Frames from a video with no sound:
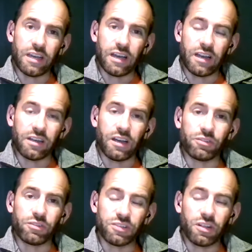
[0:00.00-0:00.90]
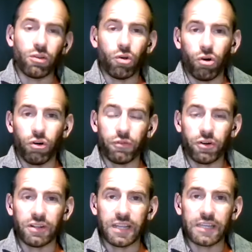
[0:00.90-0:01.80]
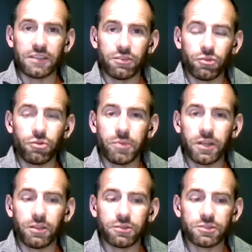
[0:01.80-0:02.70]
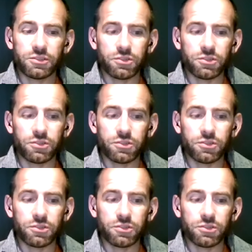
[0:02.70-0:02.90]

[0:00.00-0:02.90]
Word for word: a result of or linked to money laundering.